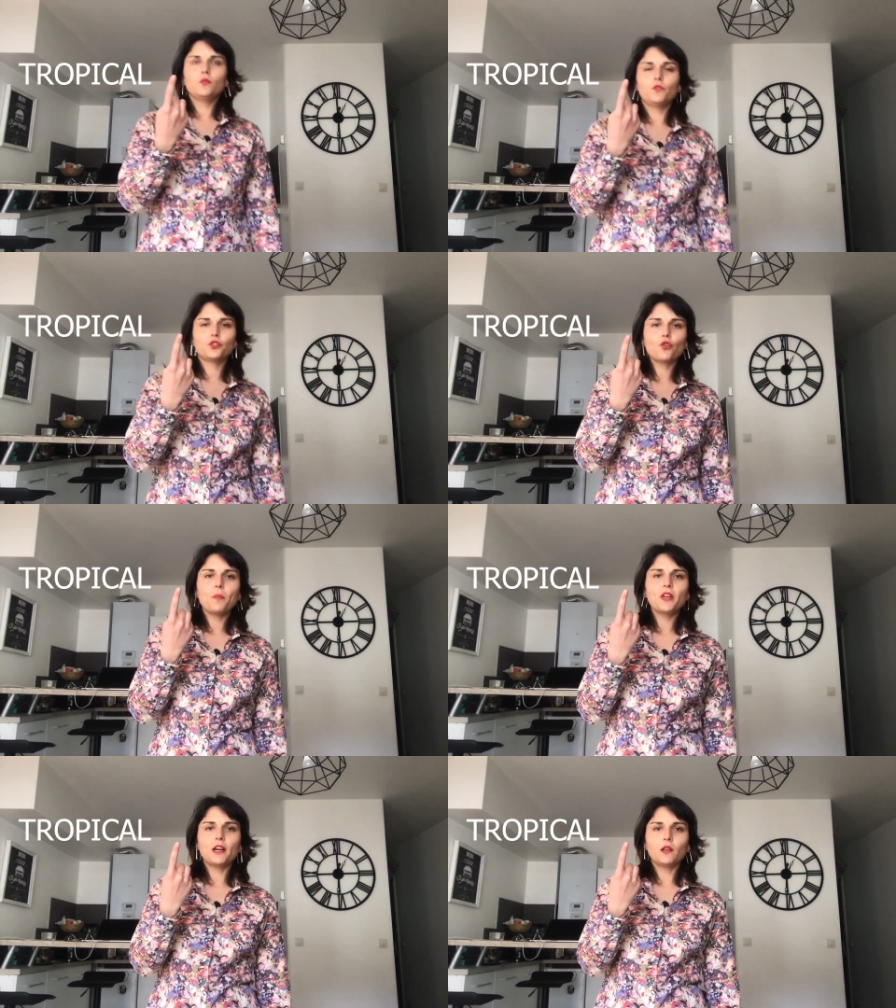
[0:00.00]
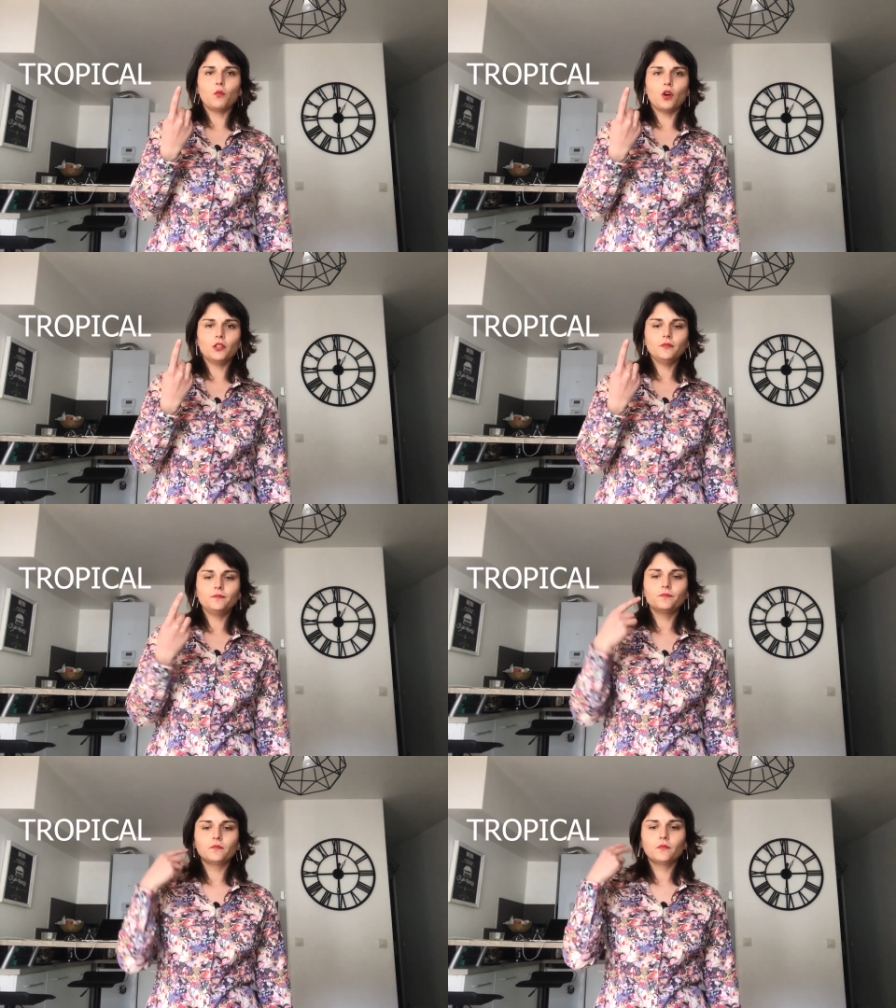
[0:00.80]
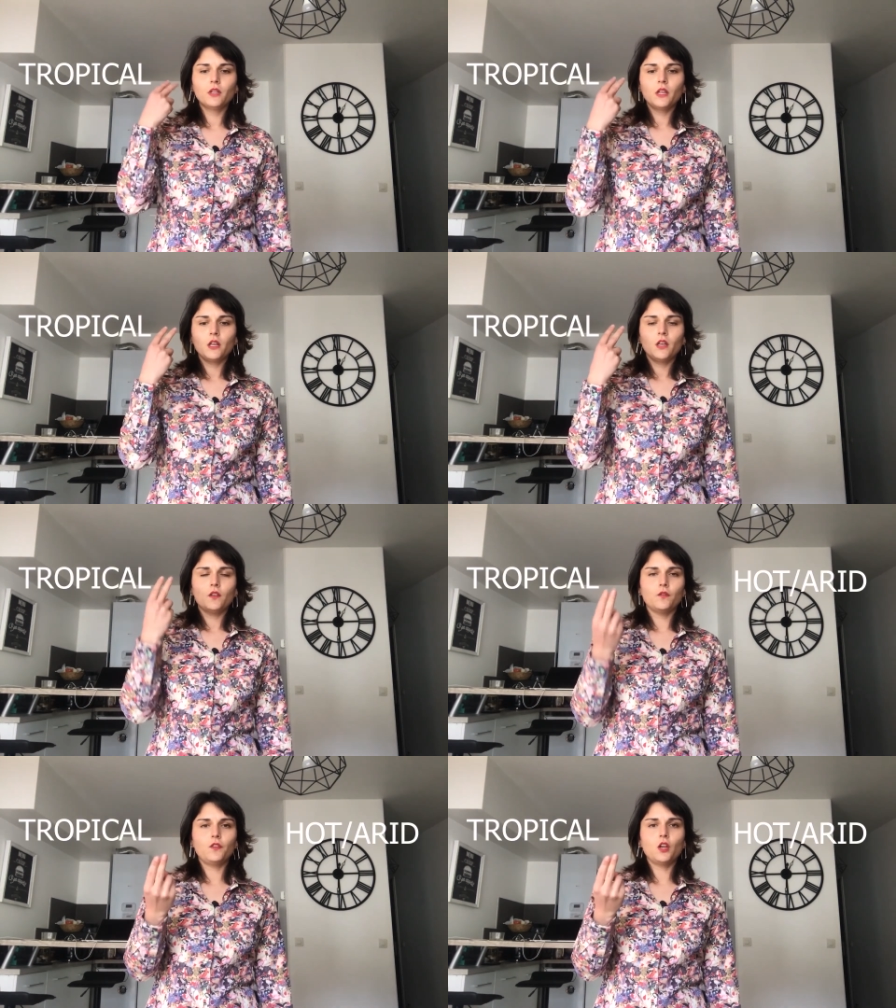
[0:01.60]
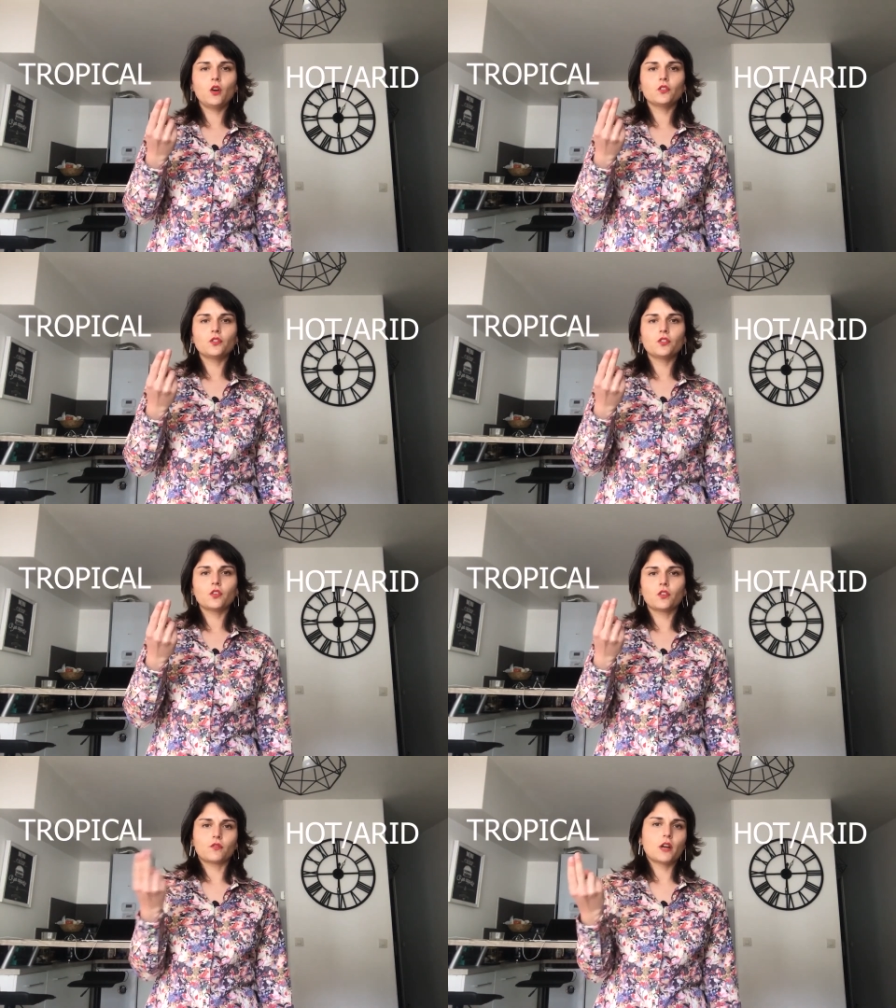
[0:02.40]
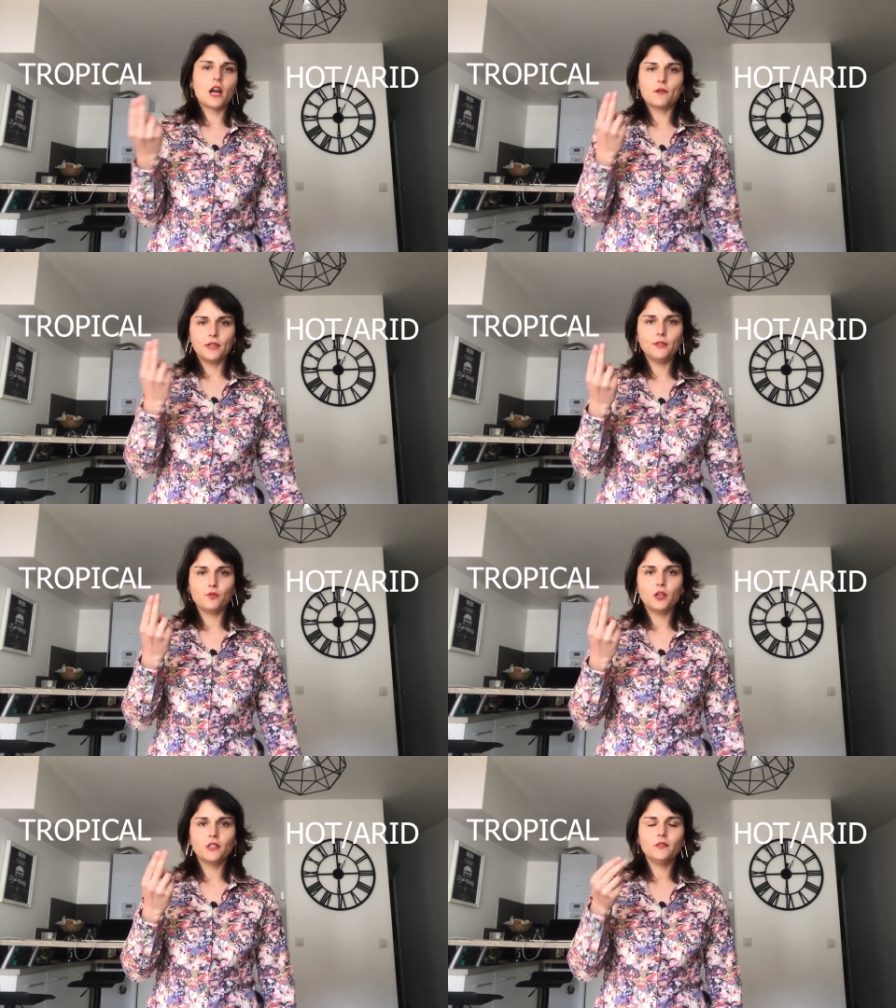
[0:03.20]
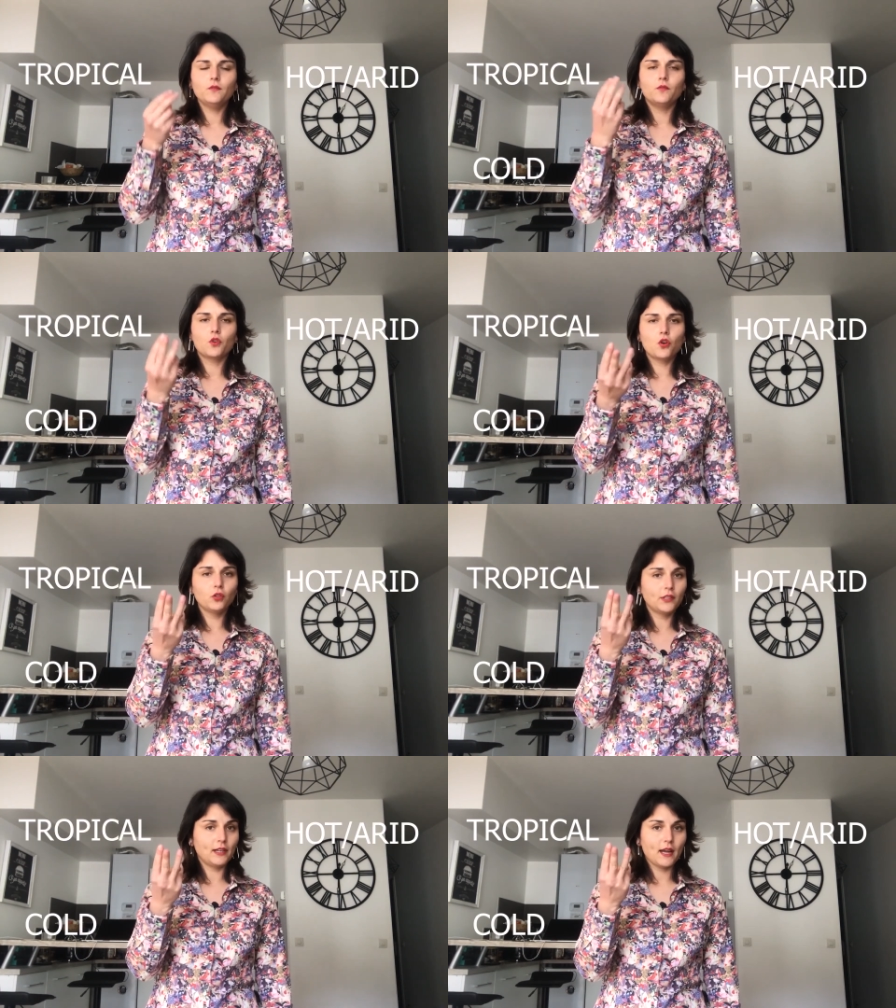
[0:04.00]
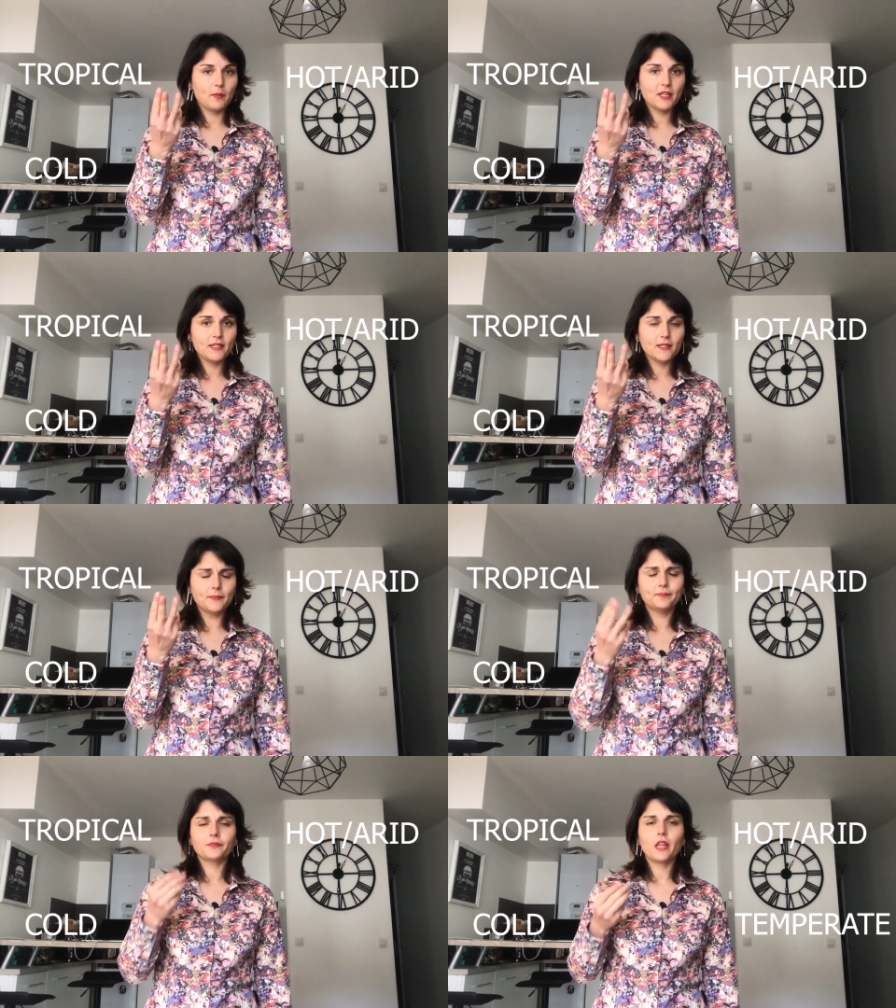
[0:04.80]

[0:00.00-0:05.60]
The tropical one, the hot or arid one, the cold climates,